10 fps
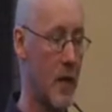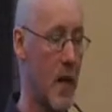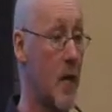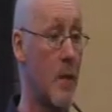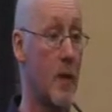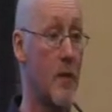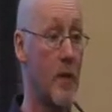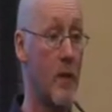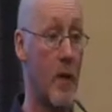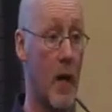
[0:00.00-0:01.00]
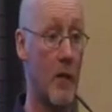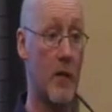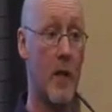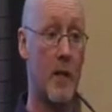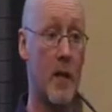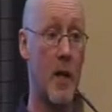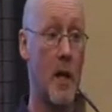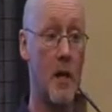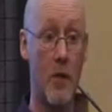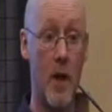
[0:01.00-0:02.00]
Anybody receive a contract
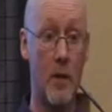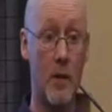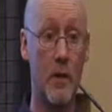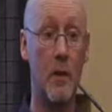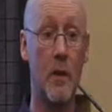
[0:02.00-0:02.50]
in draft?